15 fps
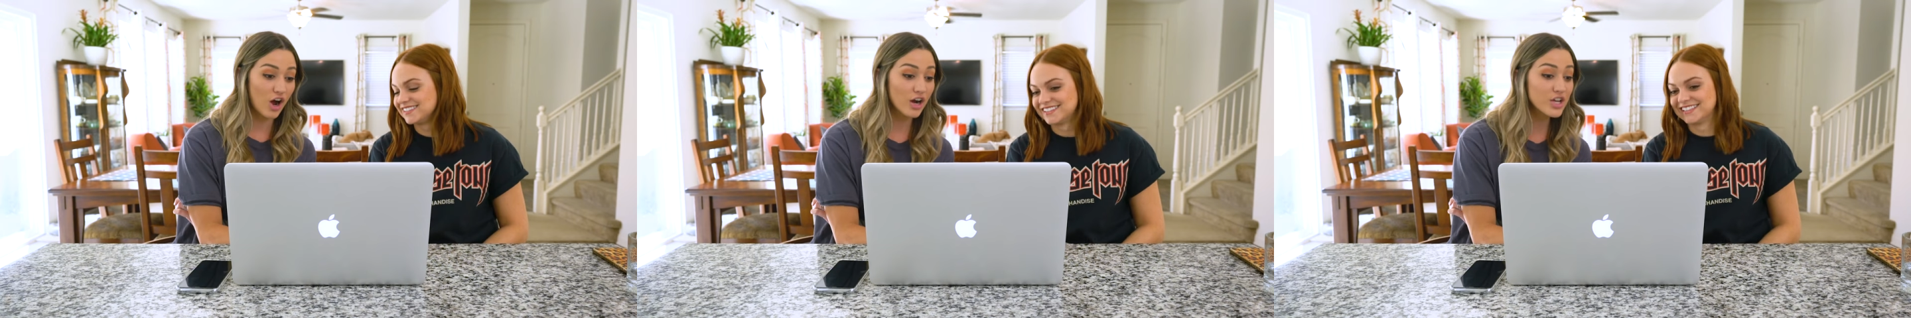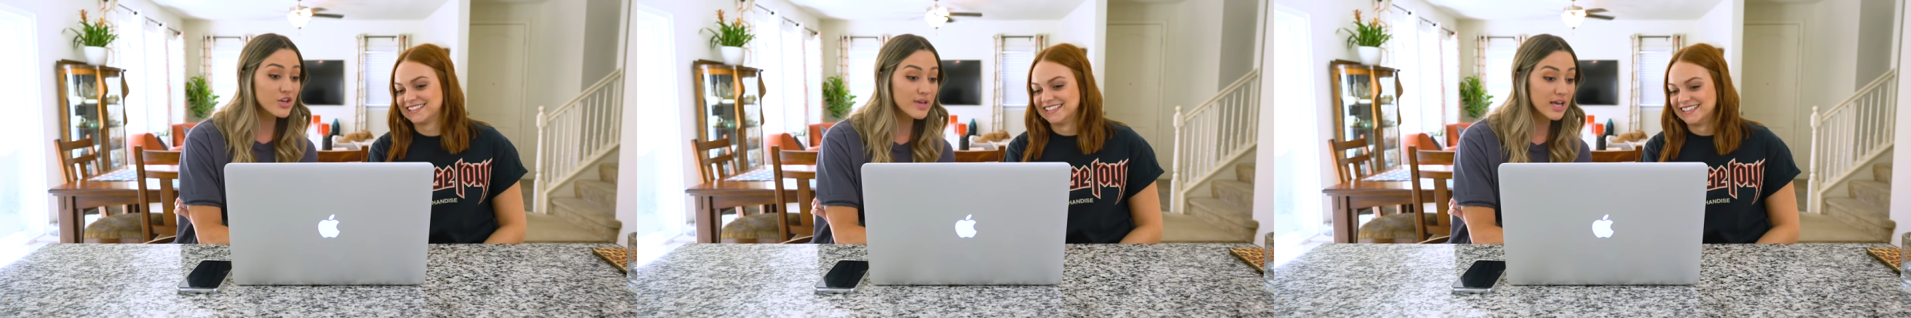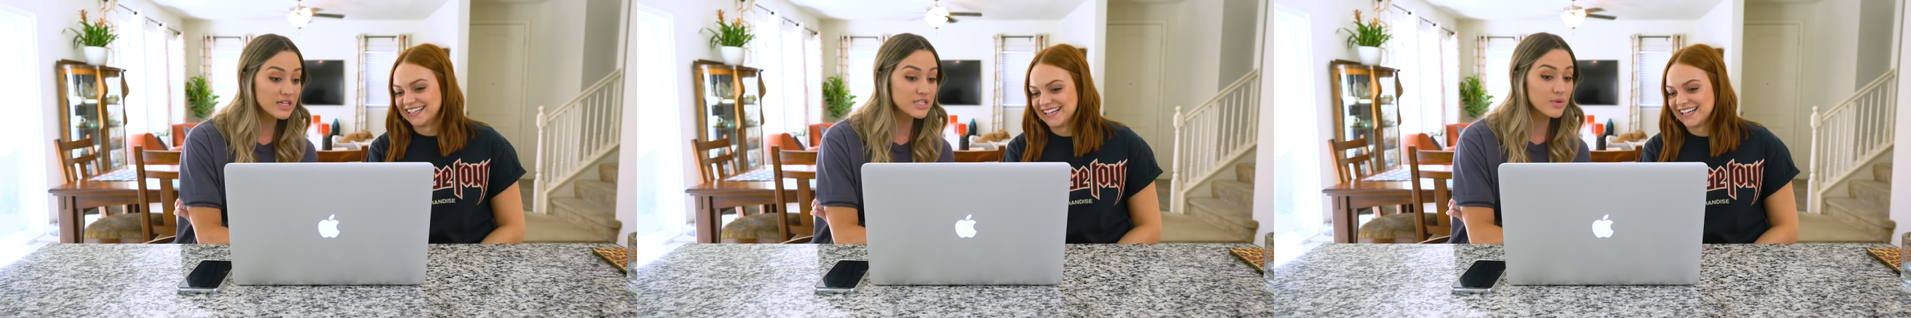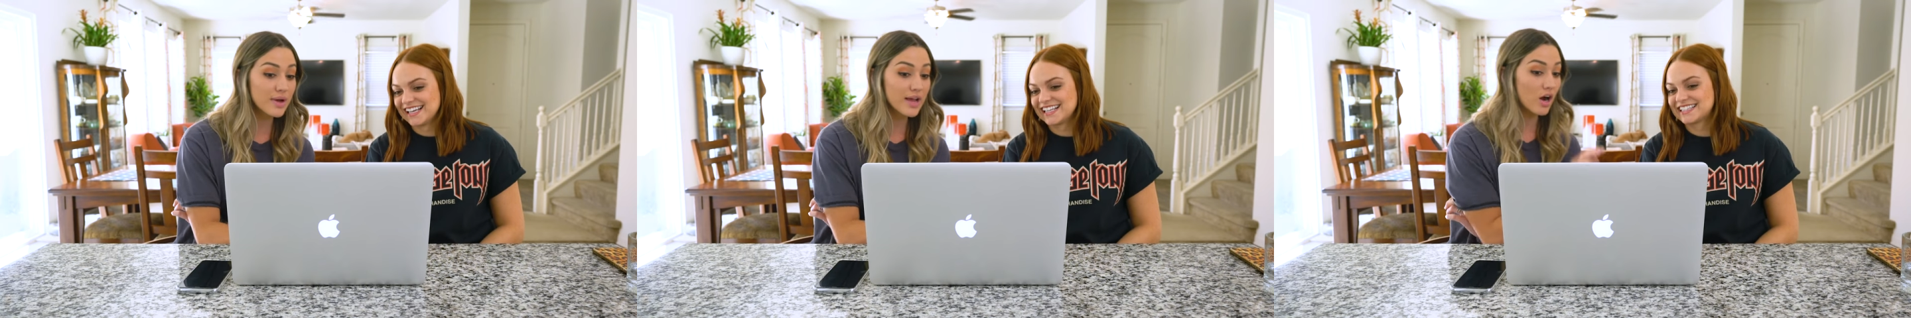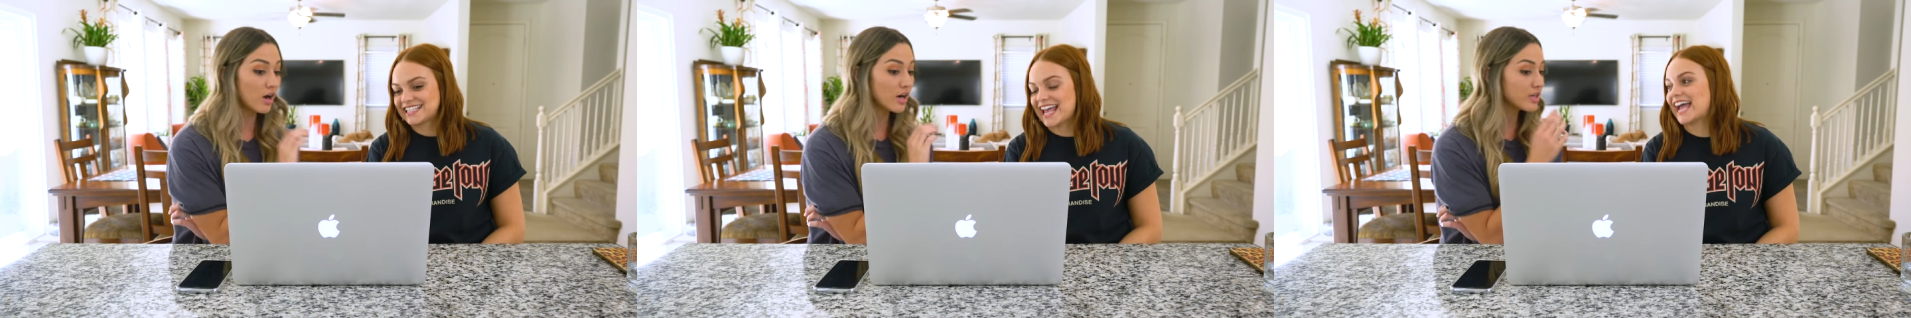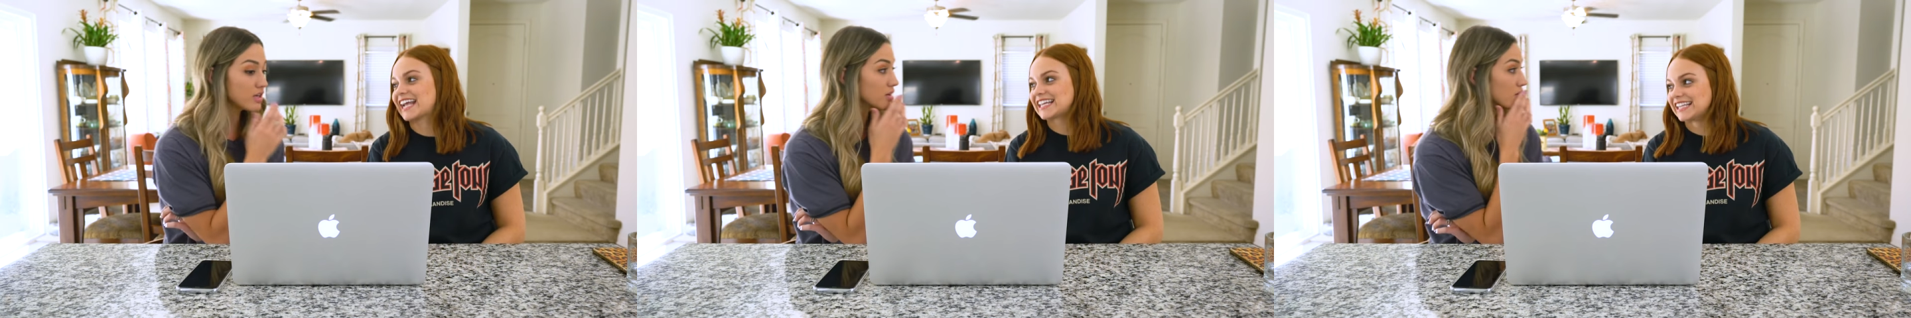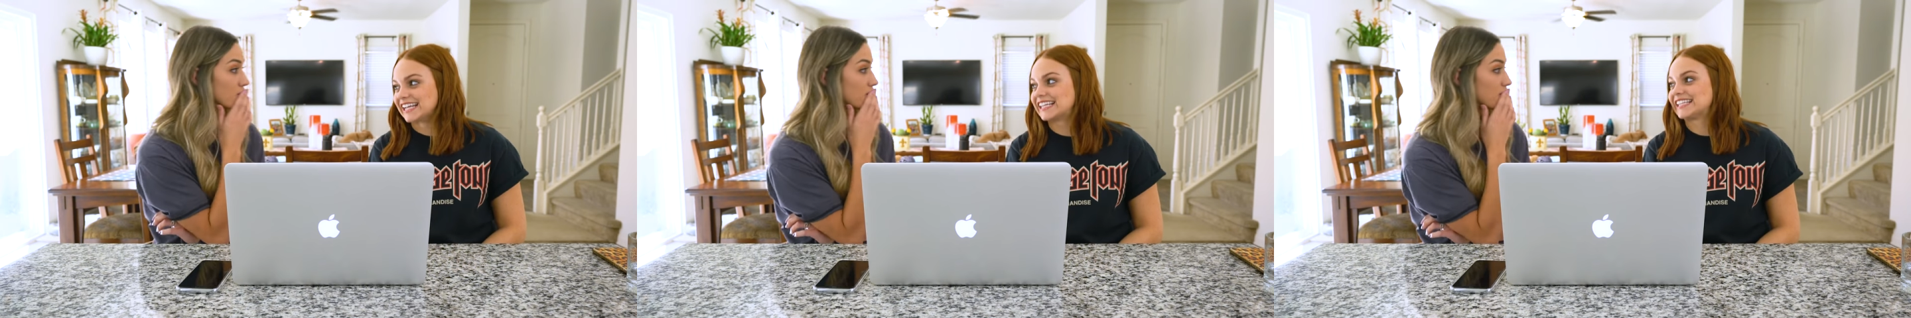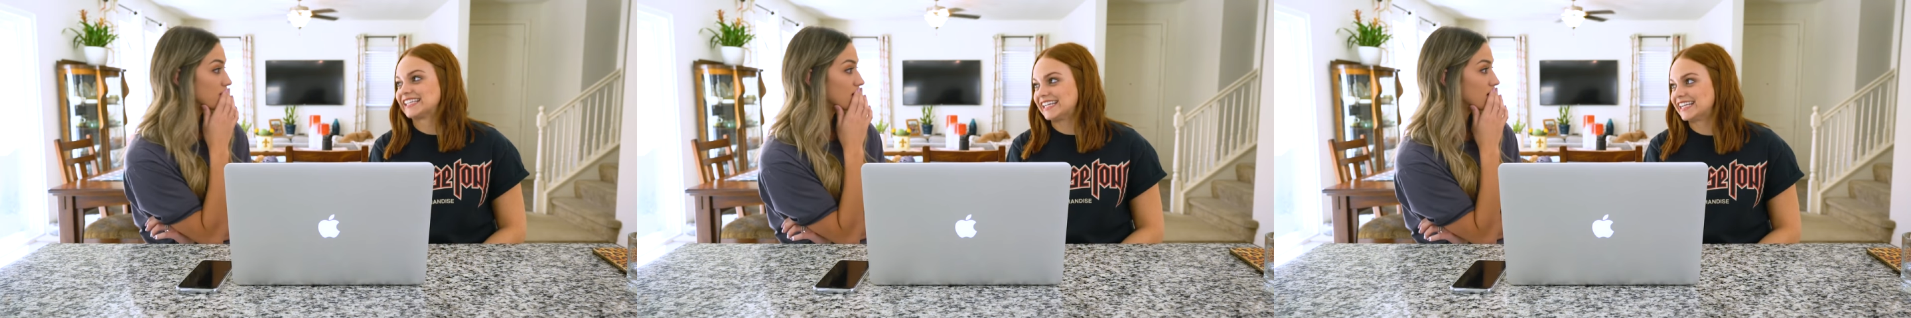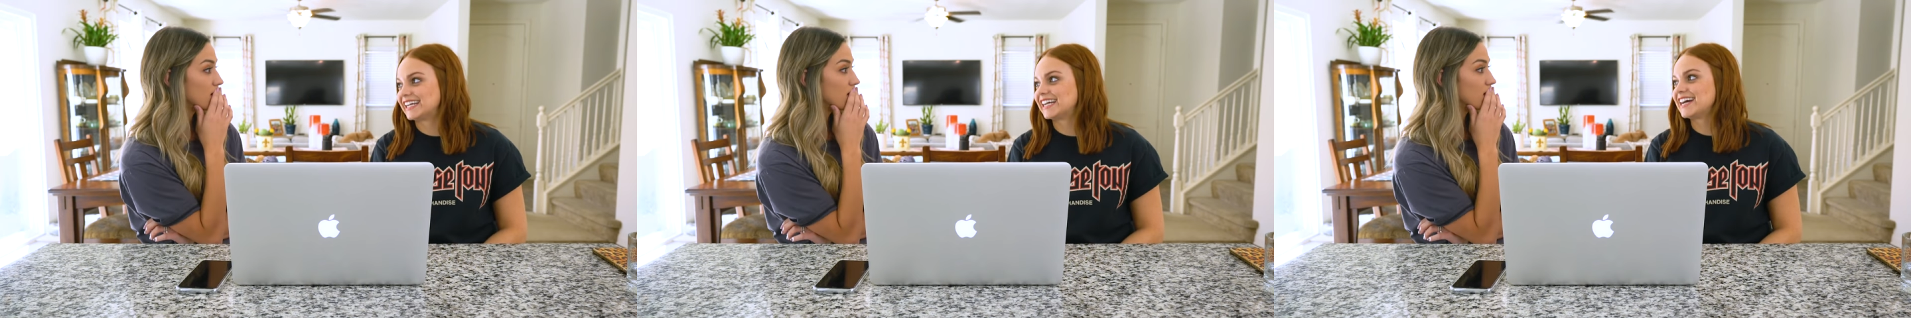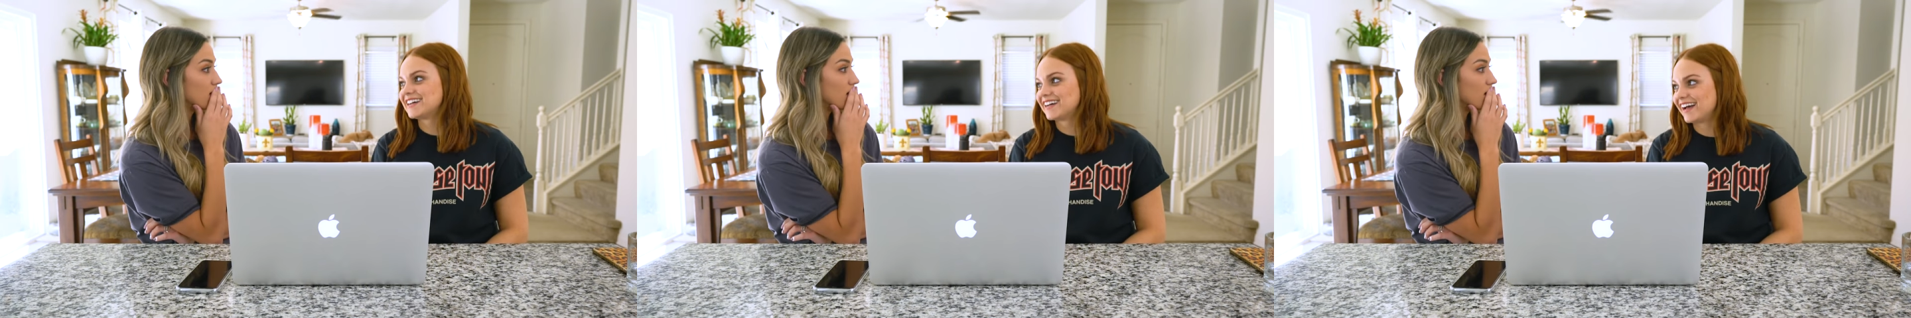Speaker 1: Are you Kelsey? Wait,
Speaker 2: are you?
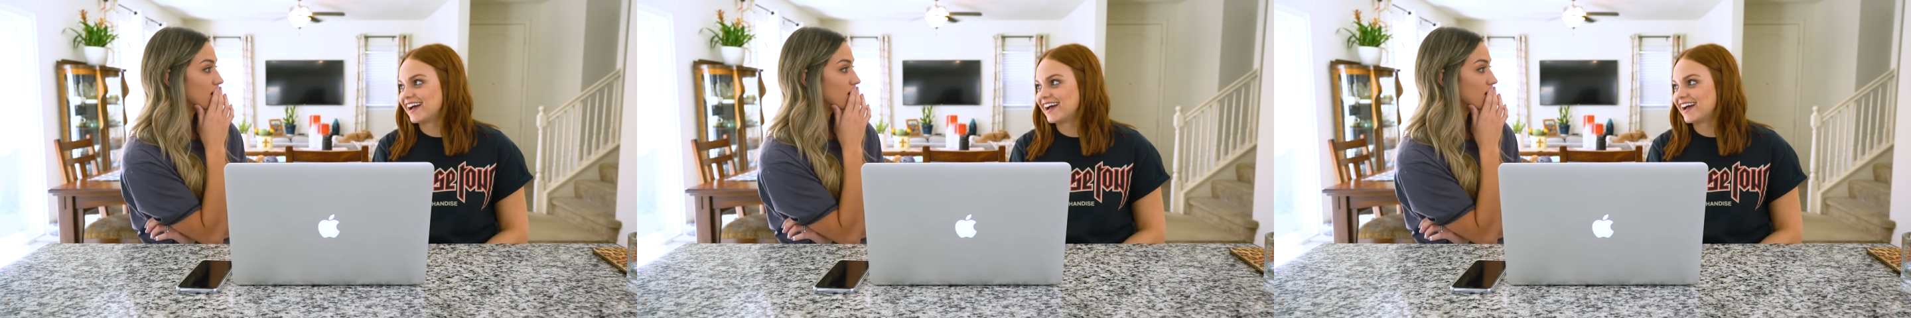Technically,